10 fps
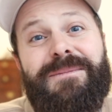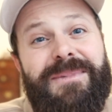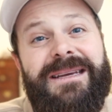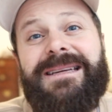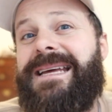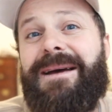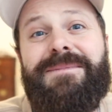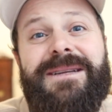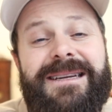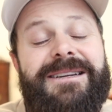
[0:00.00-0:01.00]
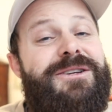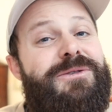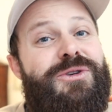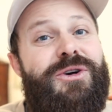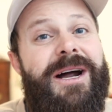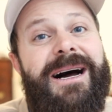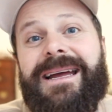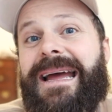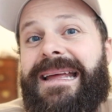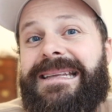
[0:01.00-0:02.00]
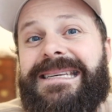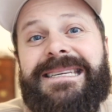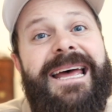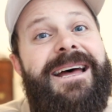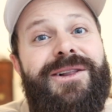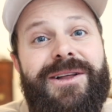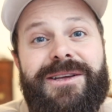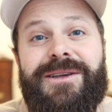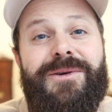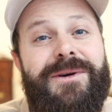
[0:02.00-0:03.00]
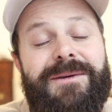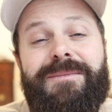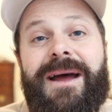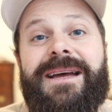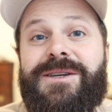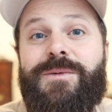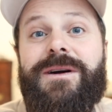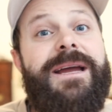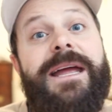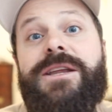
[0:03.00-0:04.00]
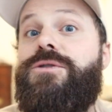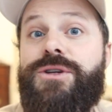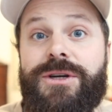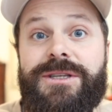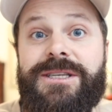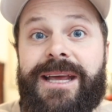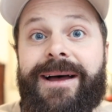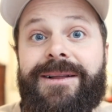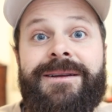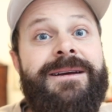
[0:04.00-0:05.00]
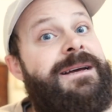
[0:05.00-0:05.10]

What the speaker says: be tempted to try and sell your best work, and you should sell